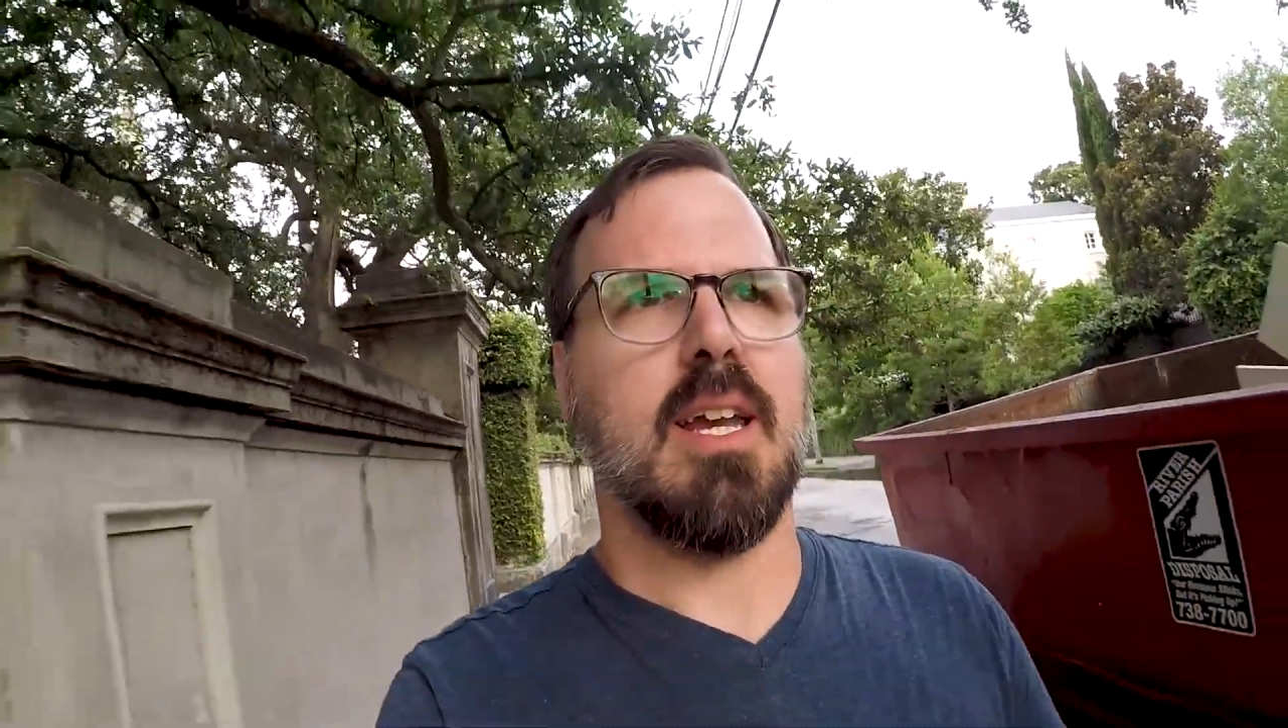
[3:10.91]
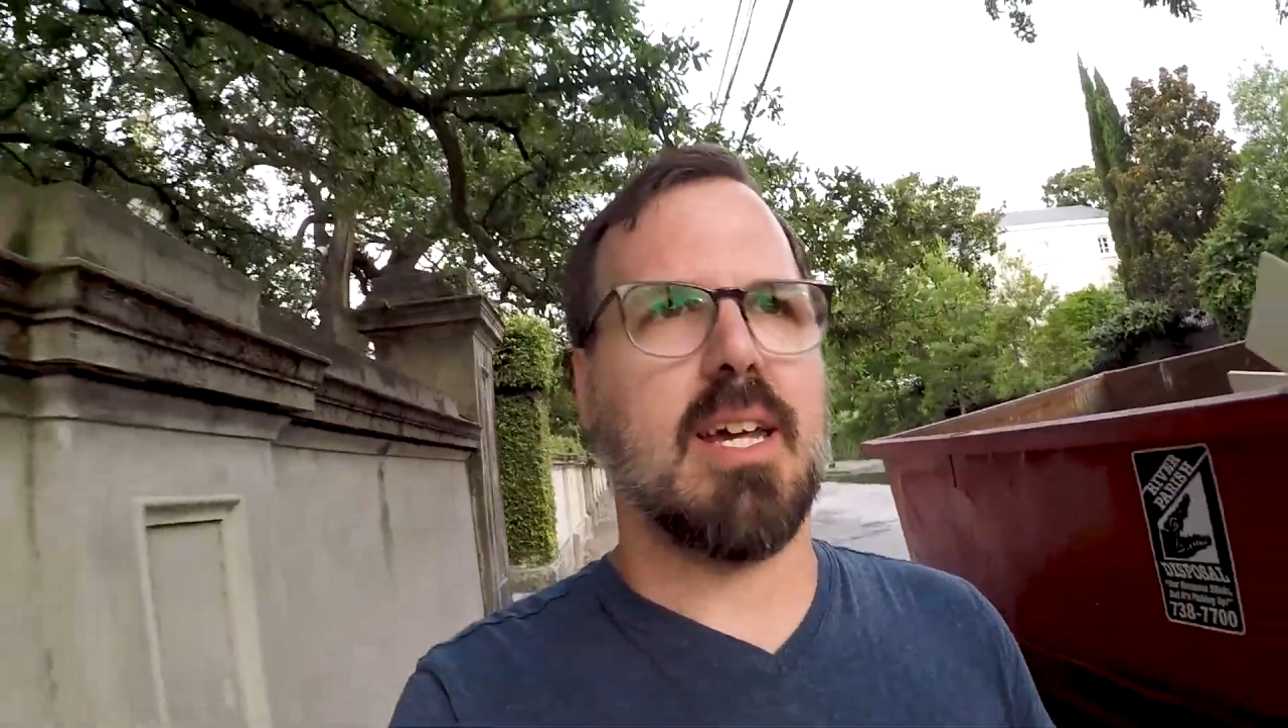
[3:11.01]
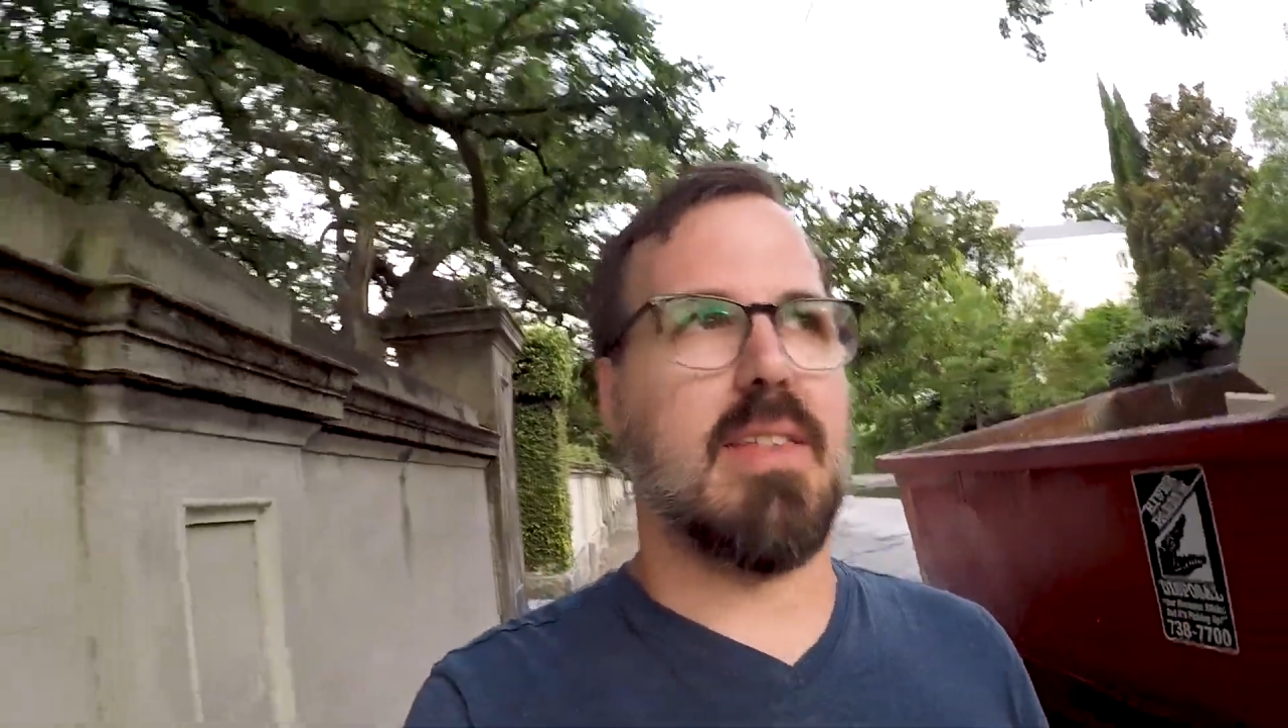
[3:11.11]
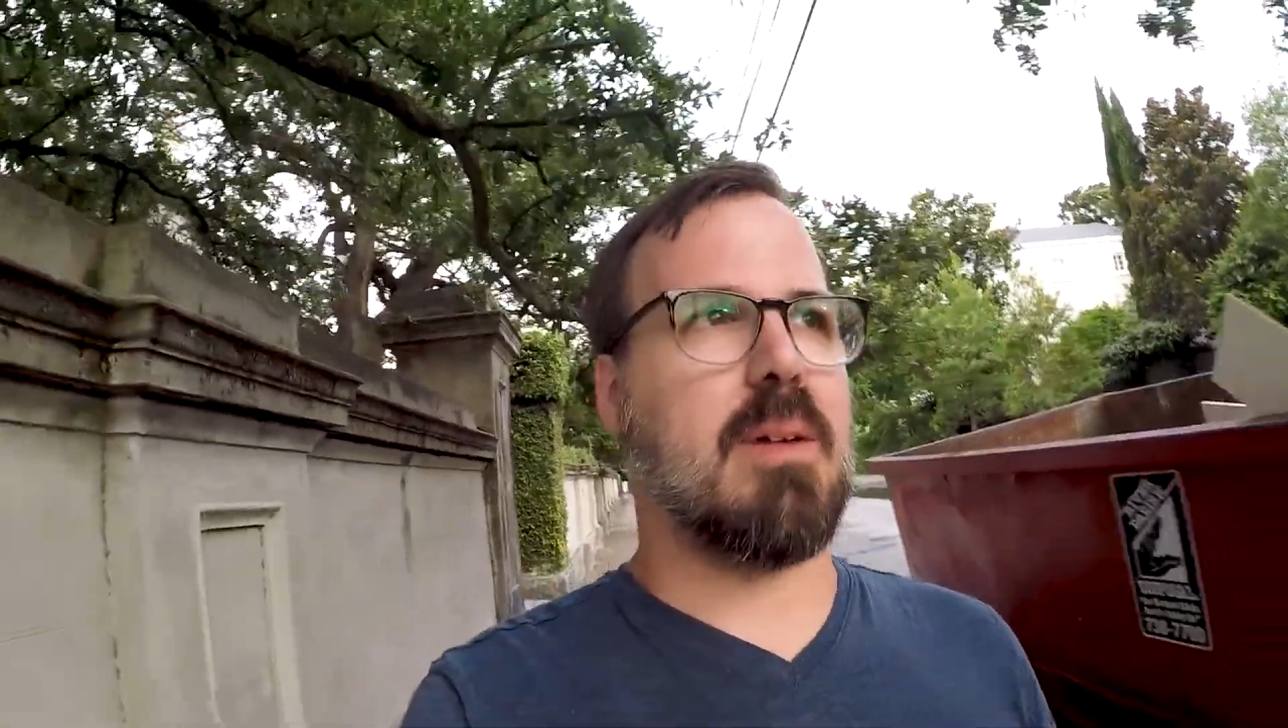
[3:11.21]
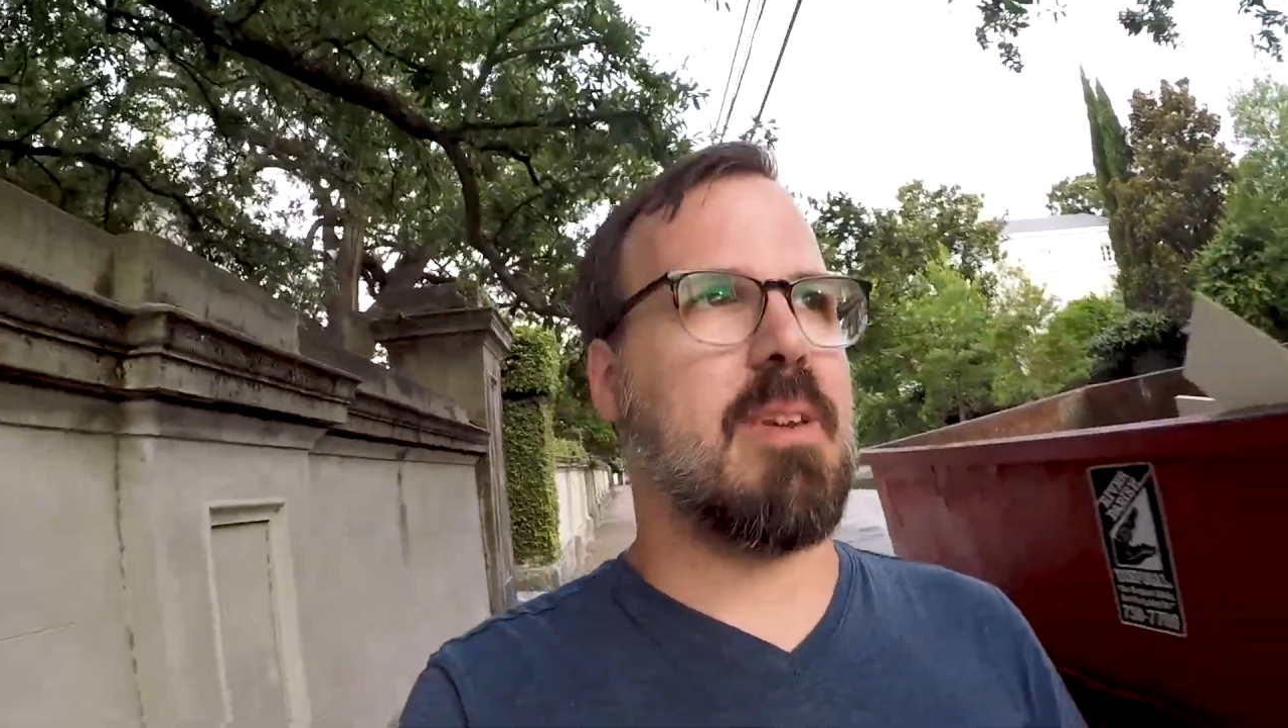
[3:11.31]
and
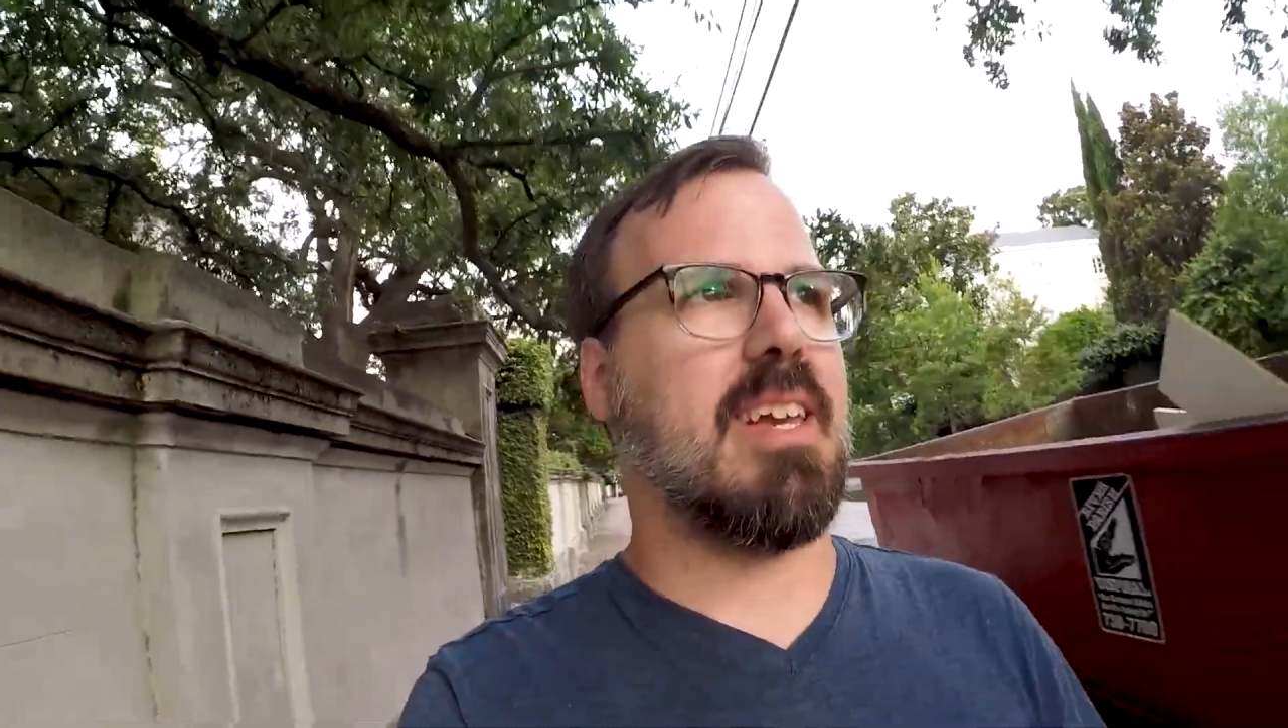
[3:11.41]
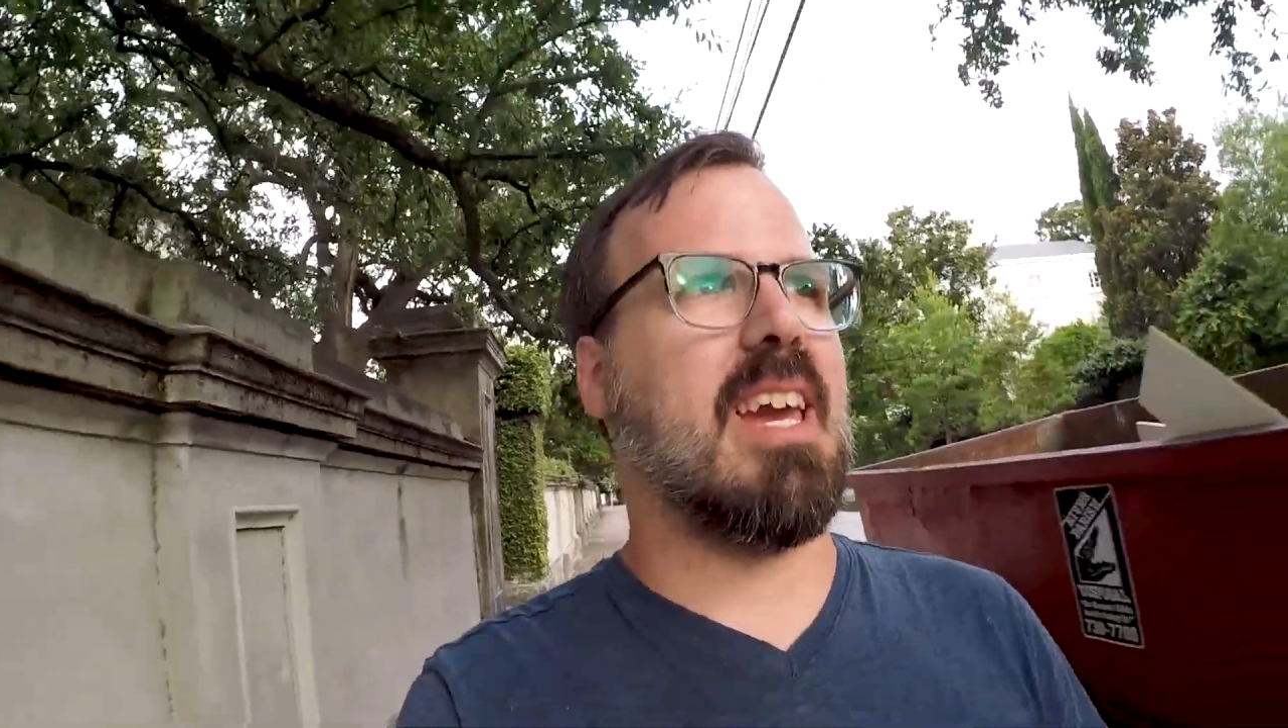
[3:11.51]
I think I'm gonna